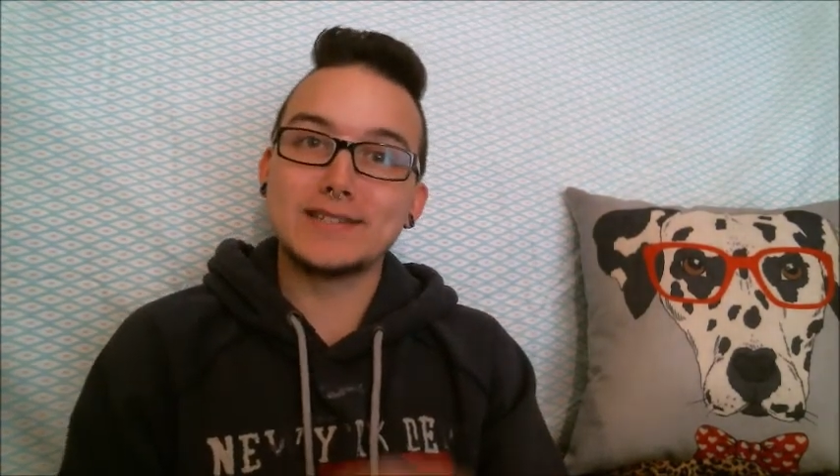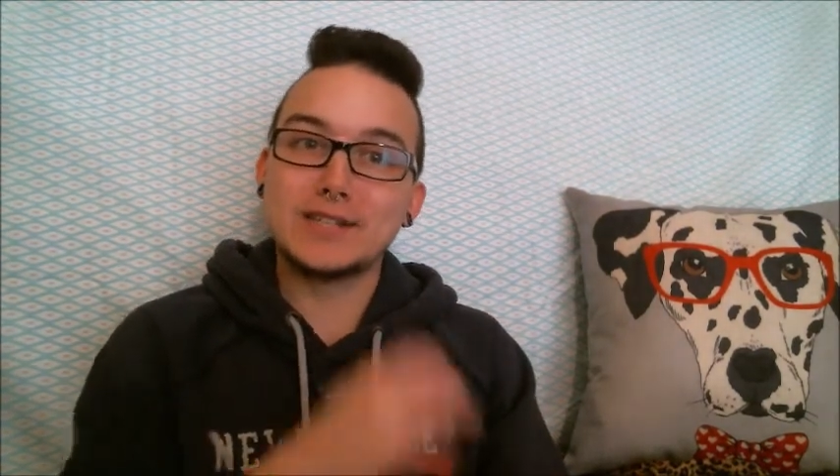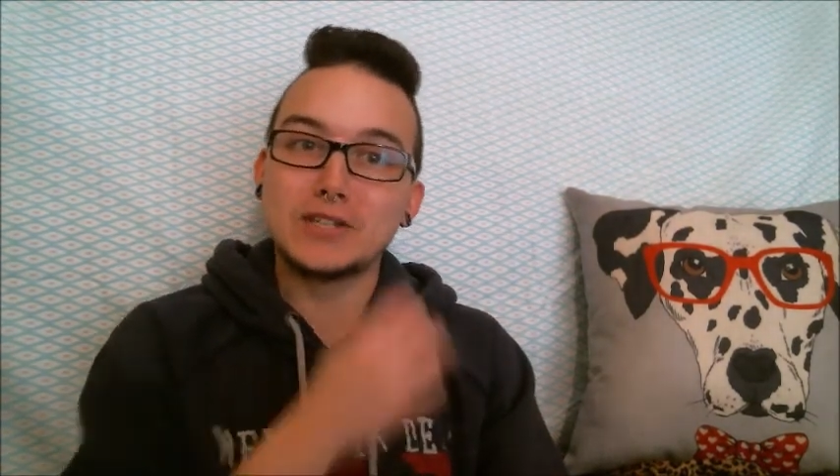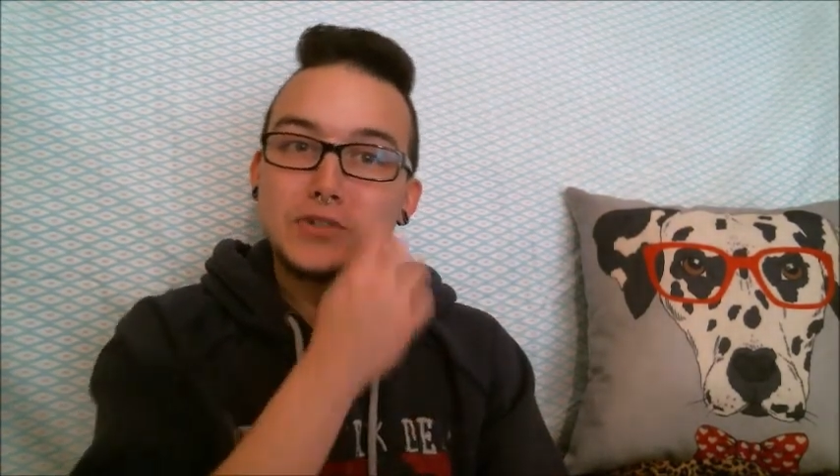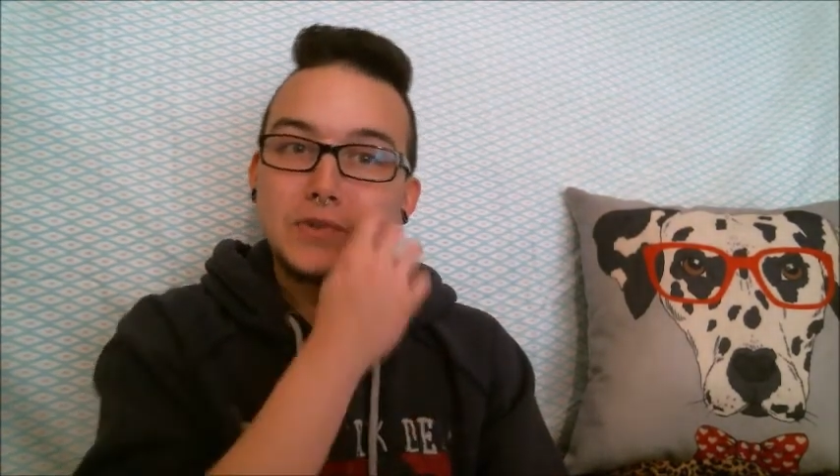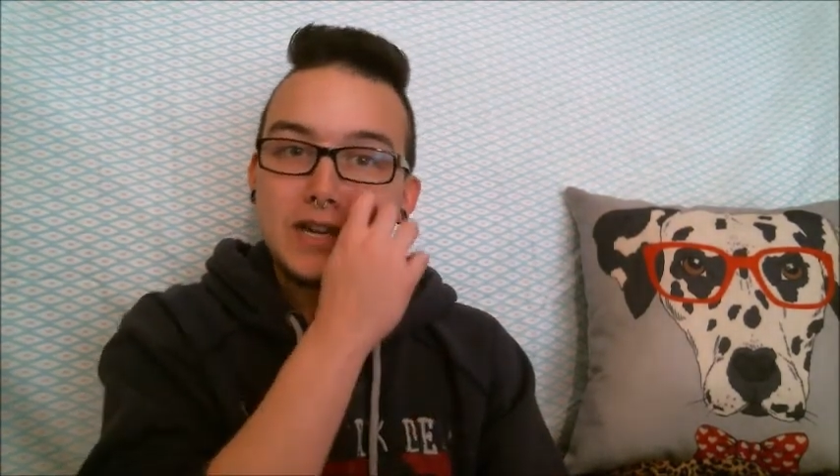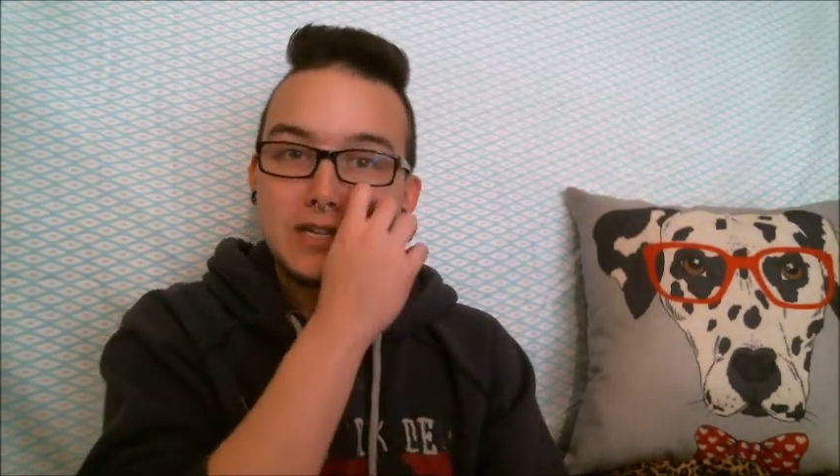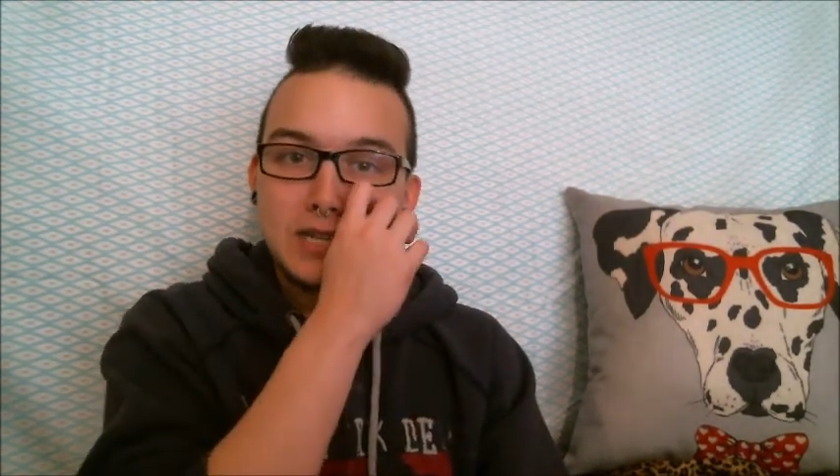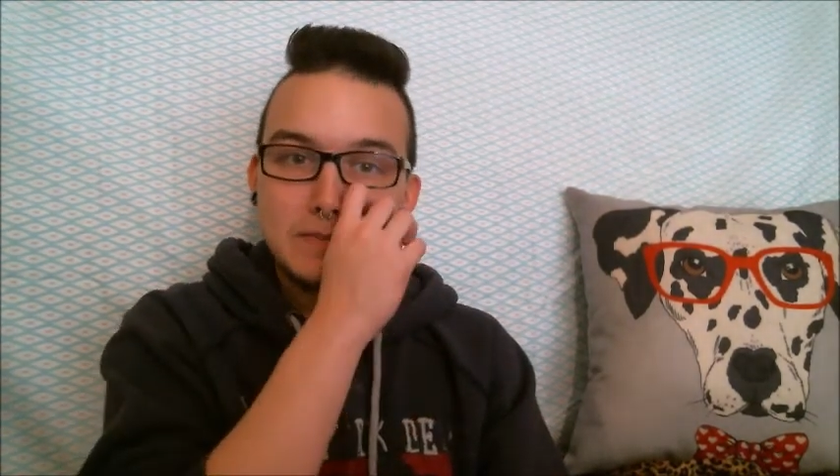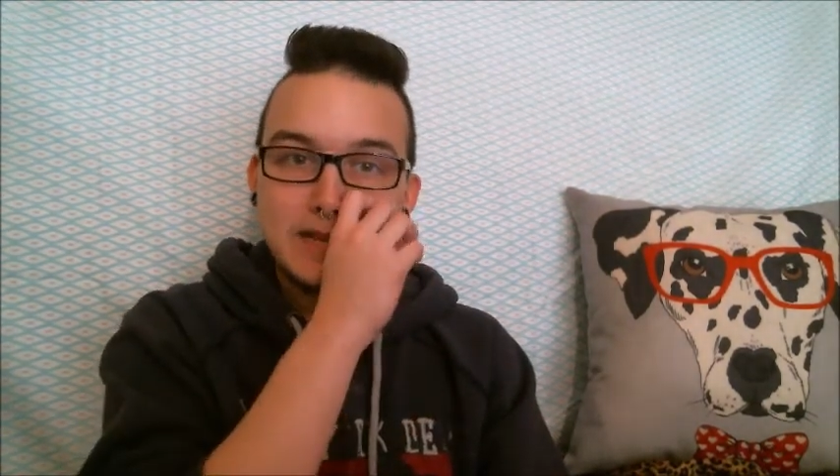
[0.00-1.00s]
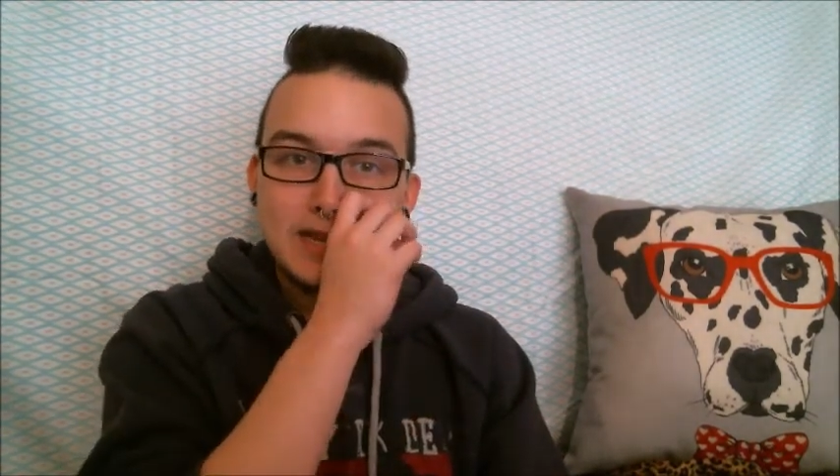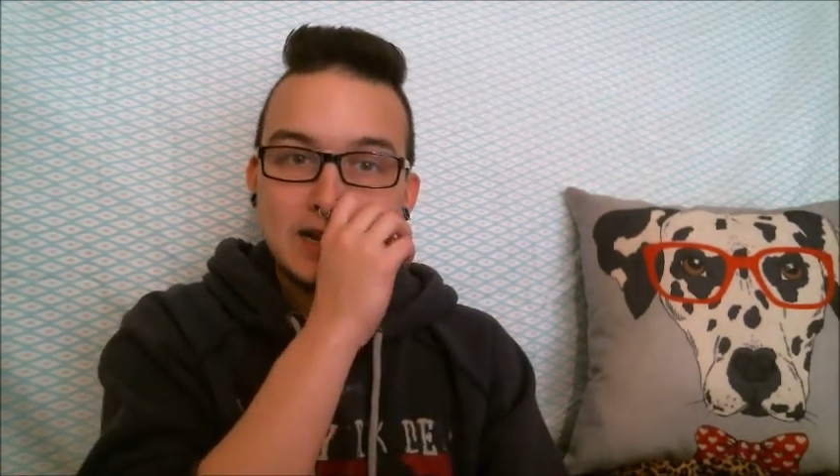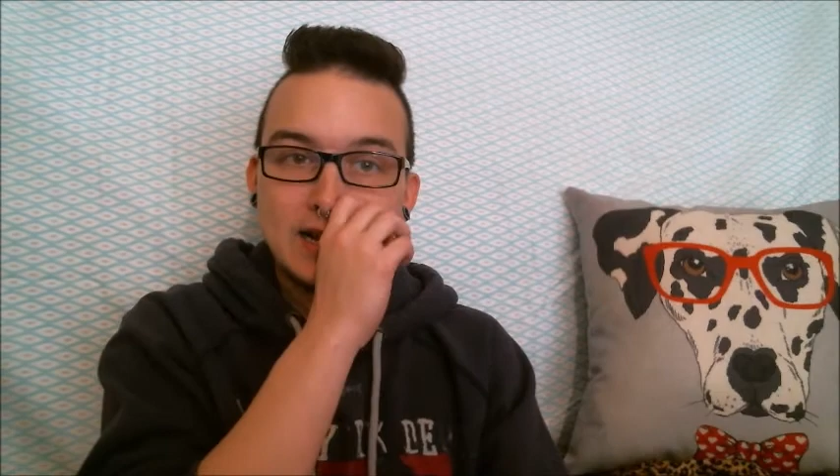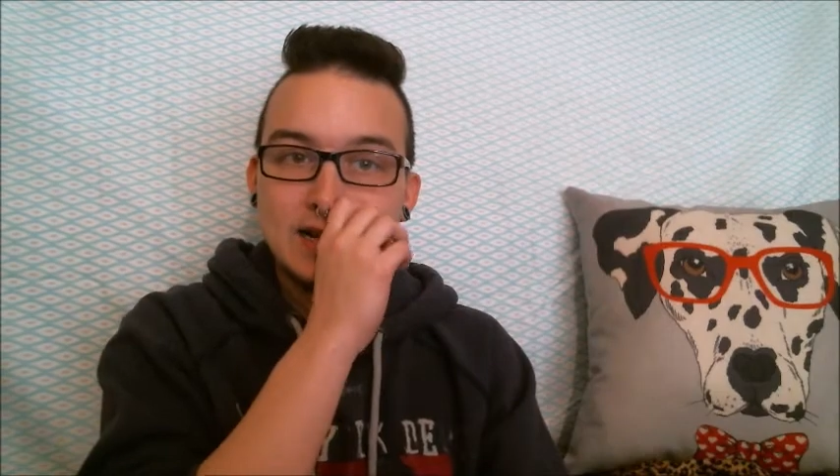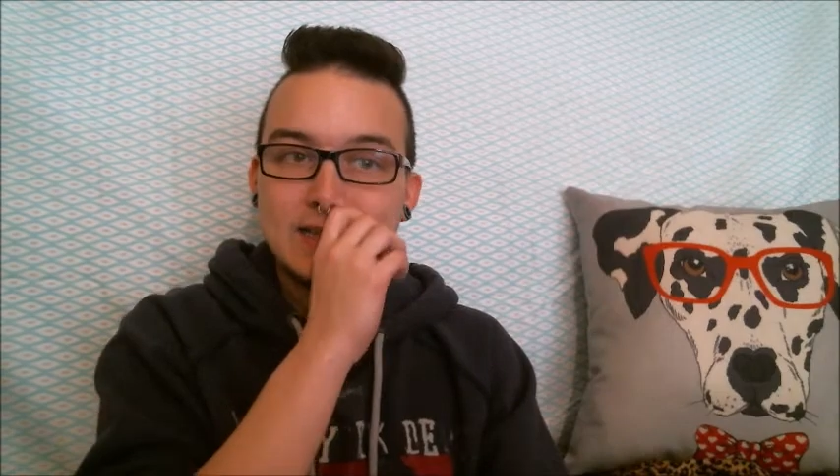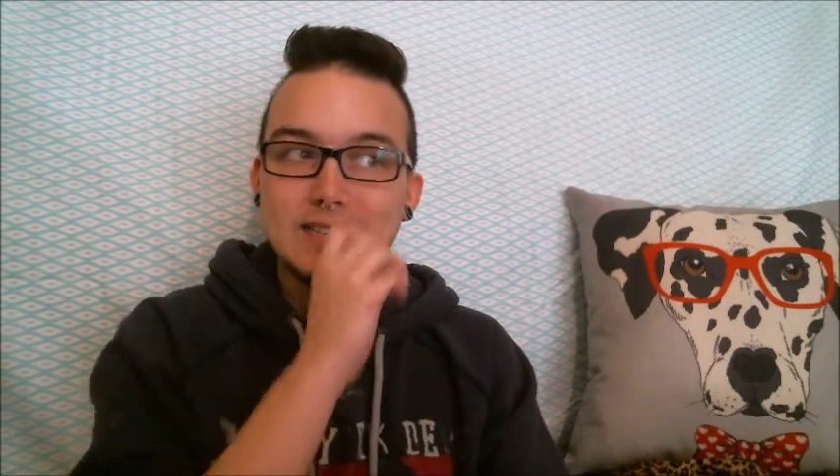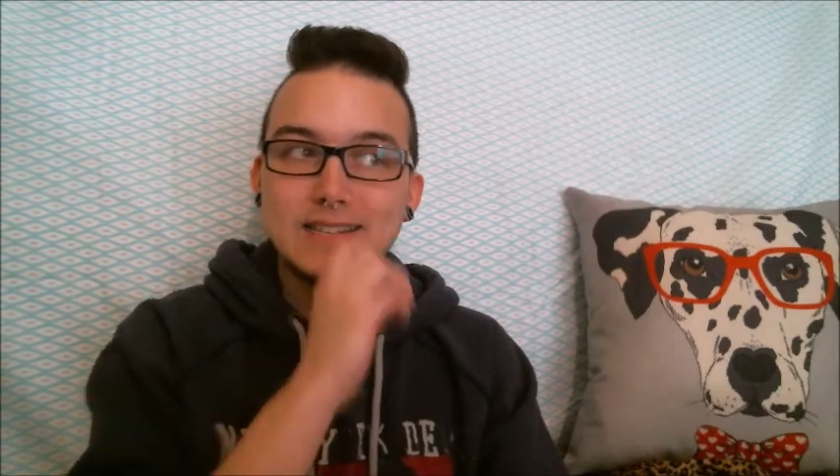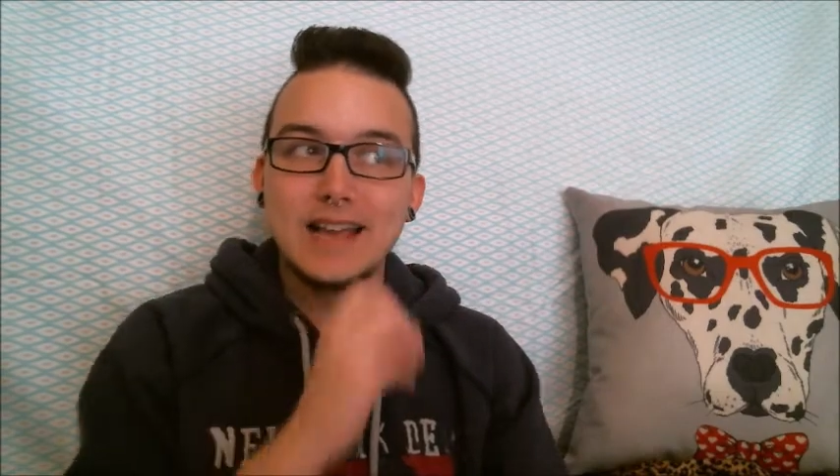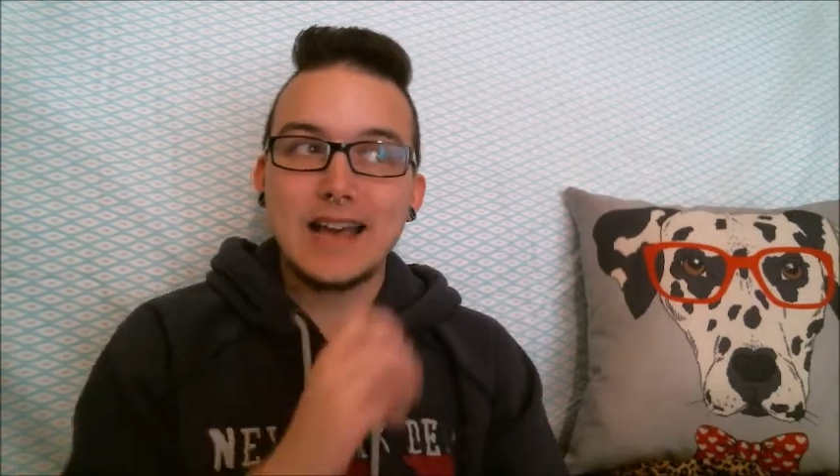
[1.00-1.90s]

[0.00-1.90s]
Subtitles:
situation because